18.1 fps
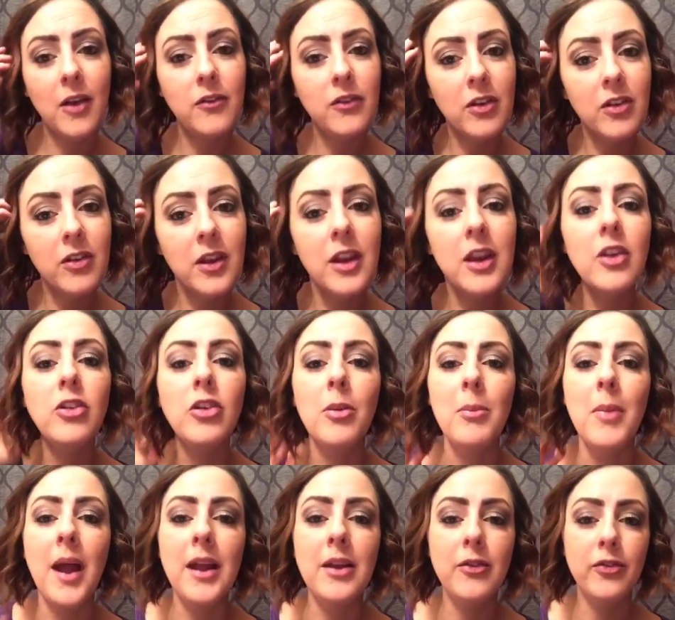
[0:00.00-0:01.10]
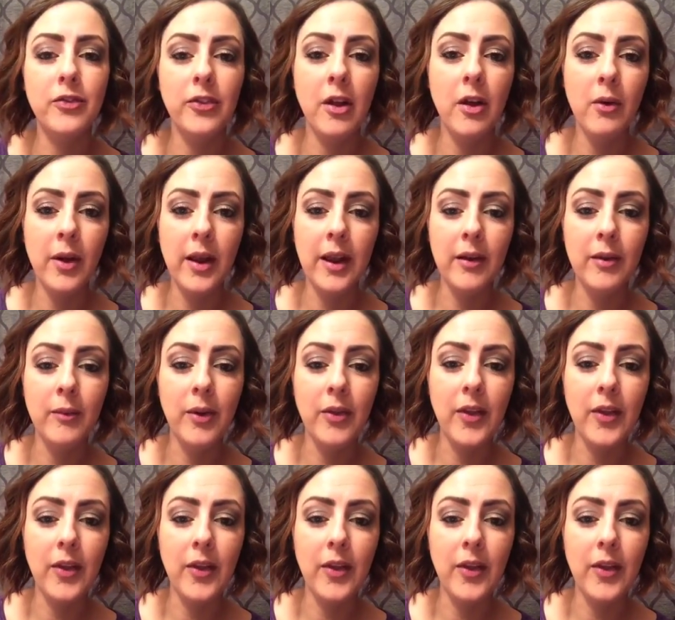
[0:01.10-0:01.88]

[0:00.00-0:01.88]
just to get your mind flowing with